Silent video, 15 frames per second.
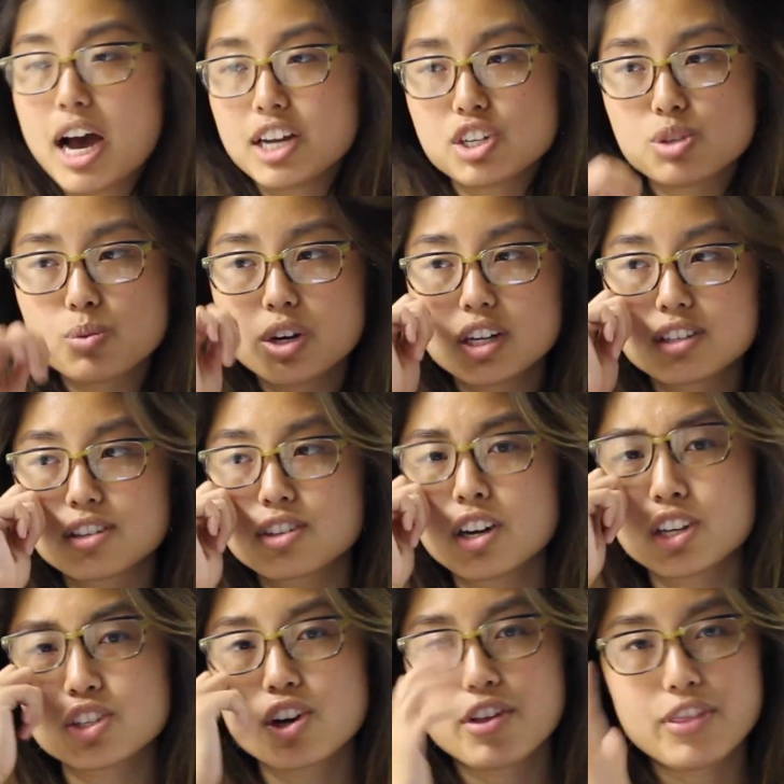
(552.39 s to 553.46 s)
I just wanted to
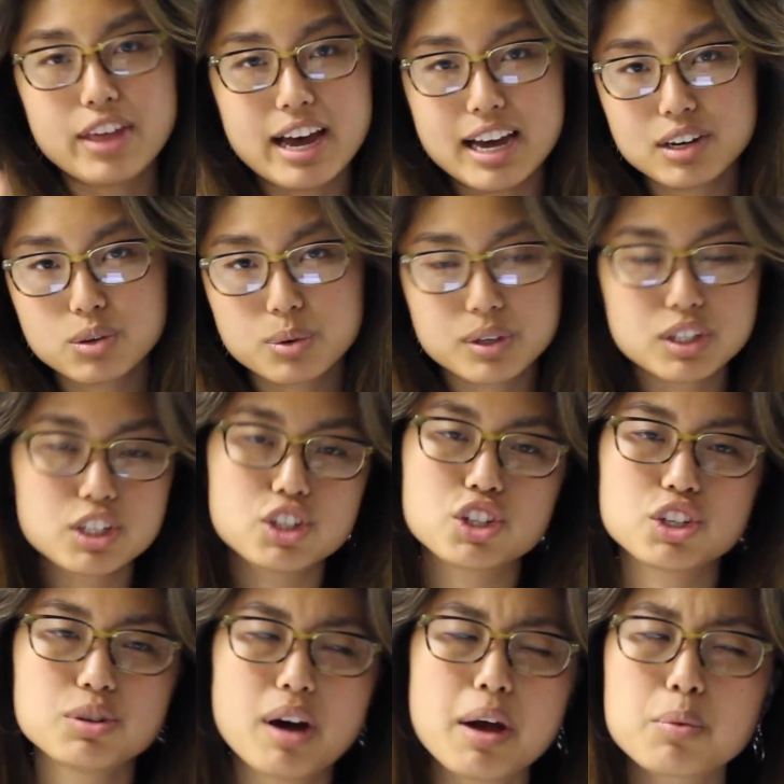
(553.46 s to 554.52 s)
touch on that quickly
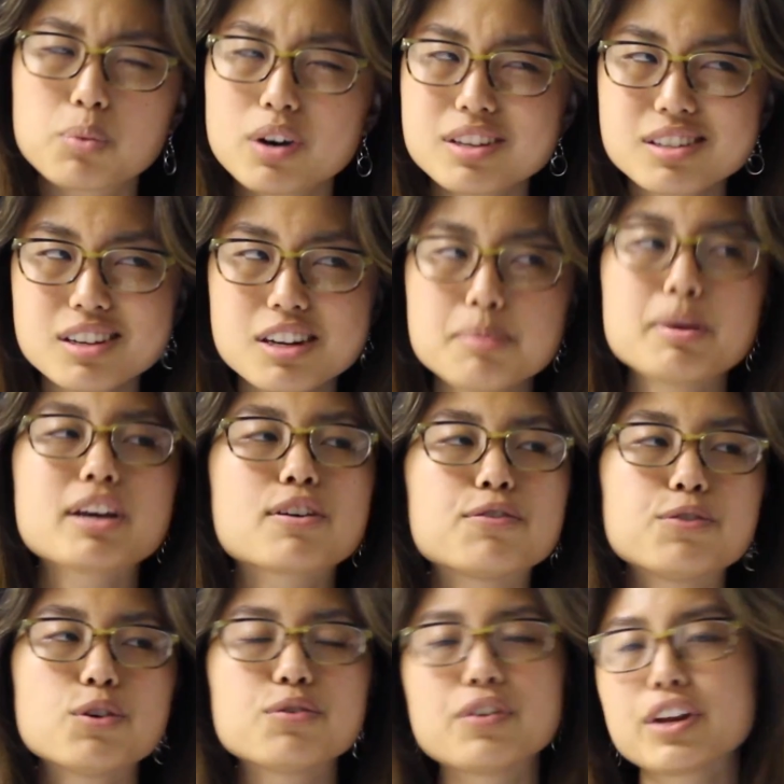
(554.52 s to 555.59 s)
too. I was gonna make a
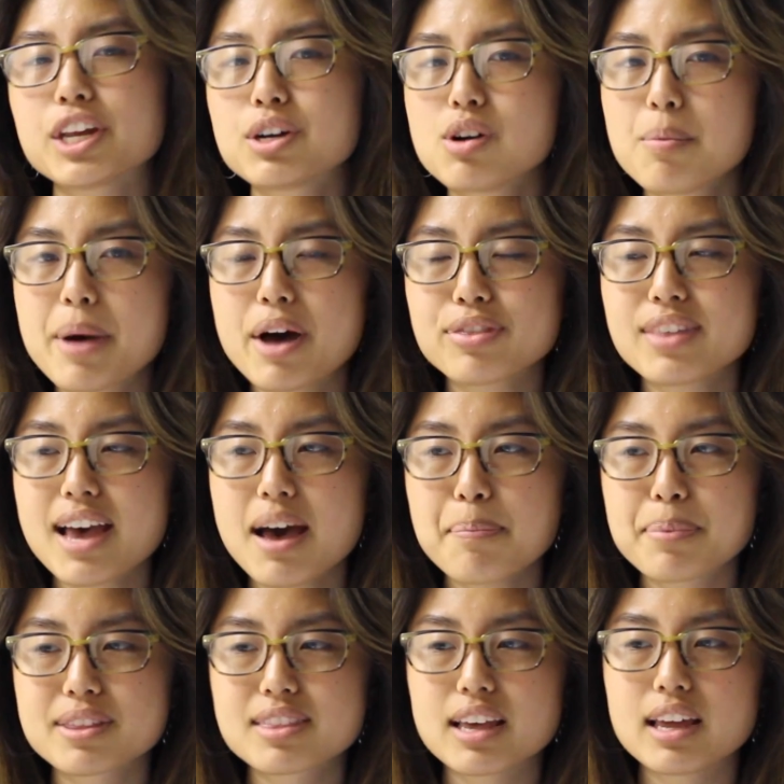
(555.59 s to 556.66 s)
full video about that,
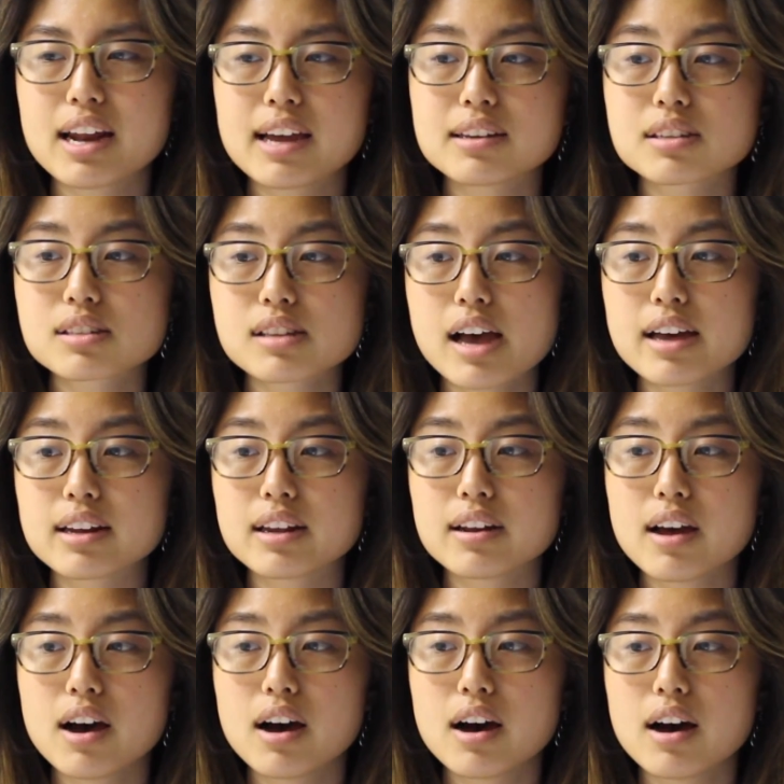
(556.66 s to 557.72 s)
but then I decided
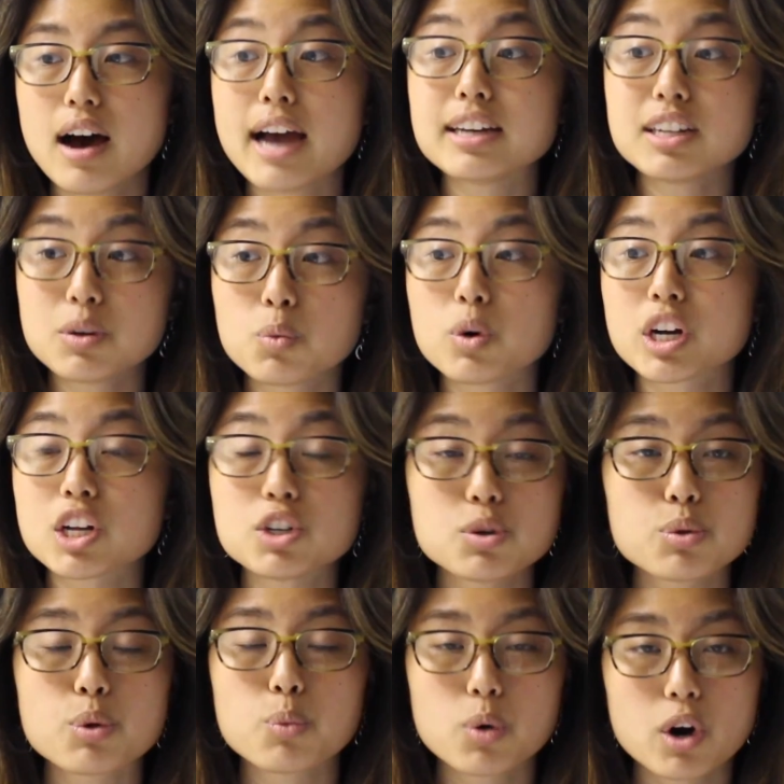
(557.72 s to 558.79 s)
I didn't want to
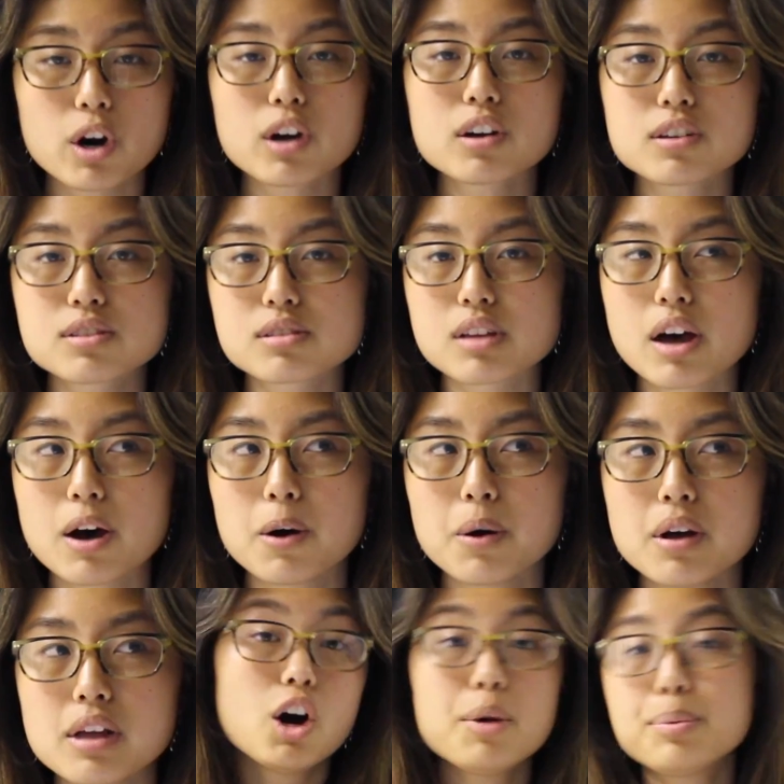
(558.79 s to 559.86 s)
do the work. So,
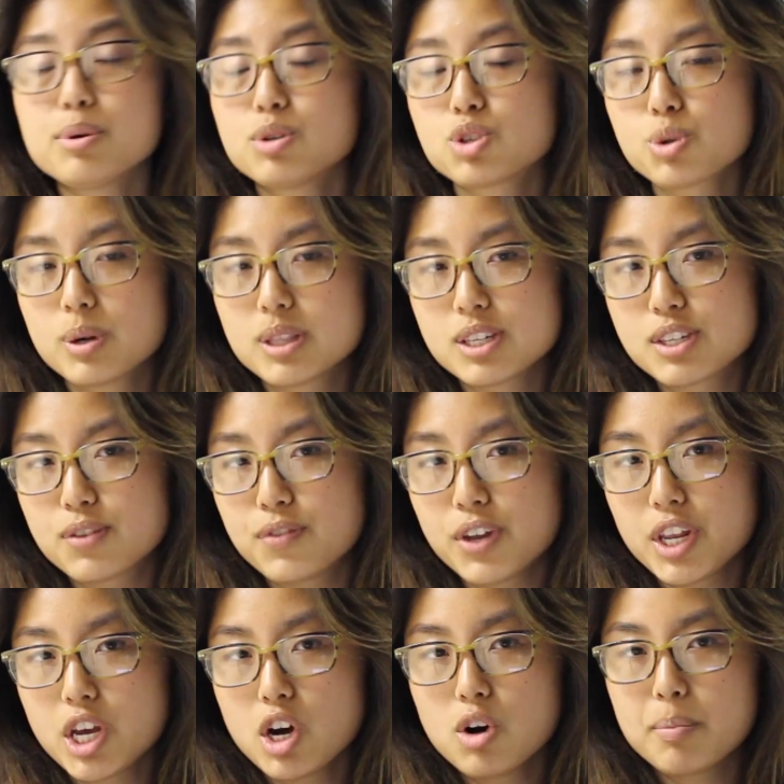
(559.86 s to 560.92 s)
hope you enjoyed this
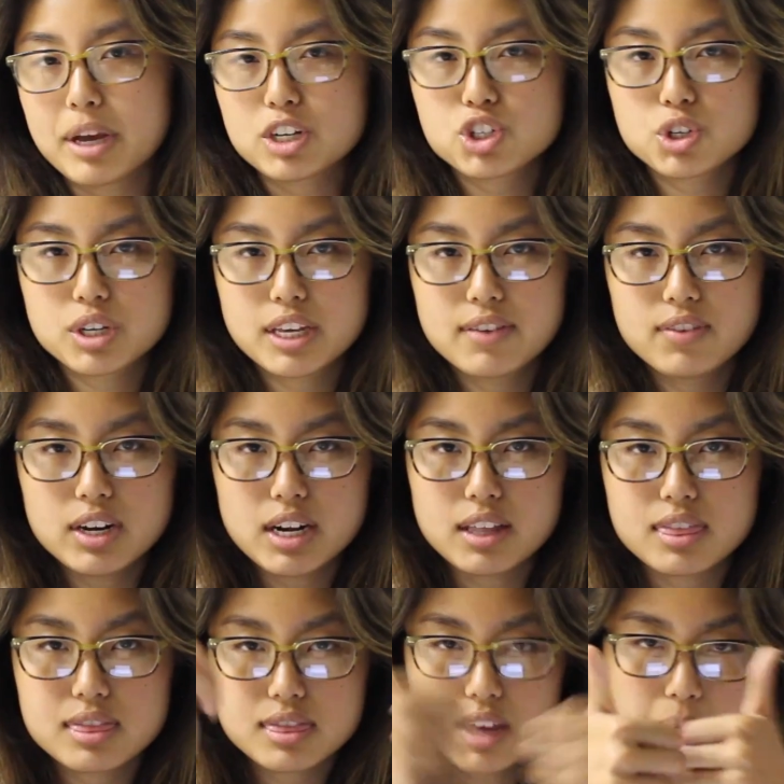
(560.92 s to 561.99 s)
video. Make sure to give it a
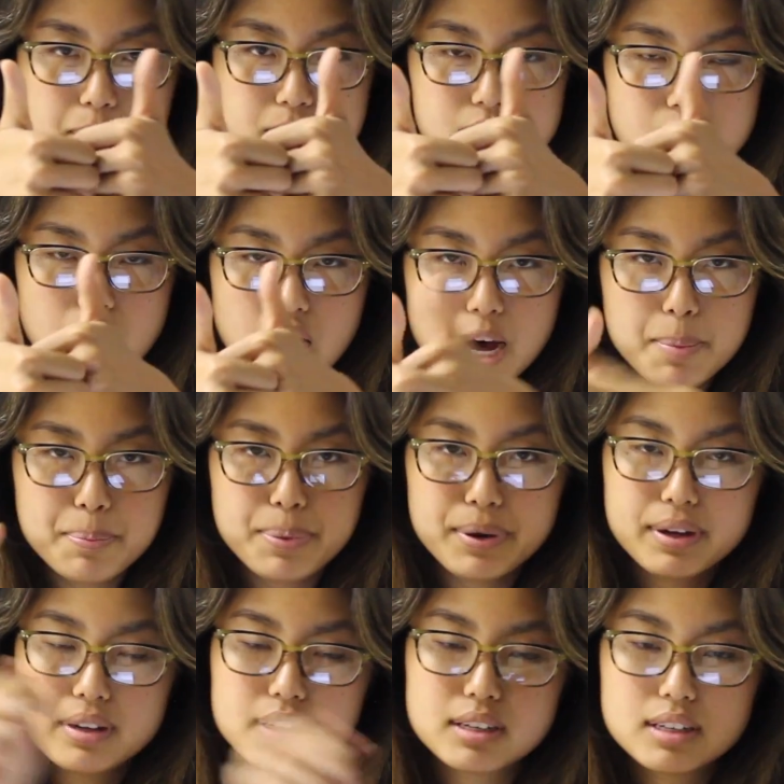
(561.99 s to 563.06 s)
thumbs up,
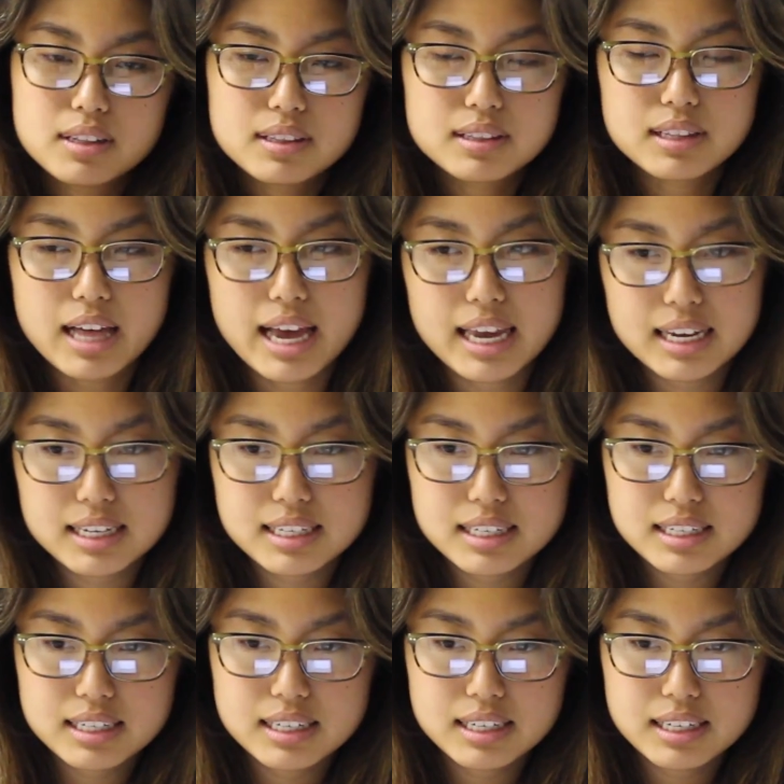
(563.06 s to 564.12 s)
like.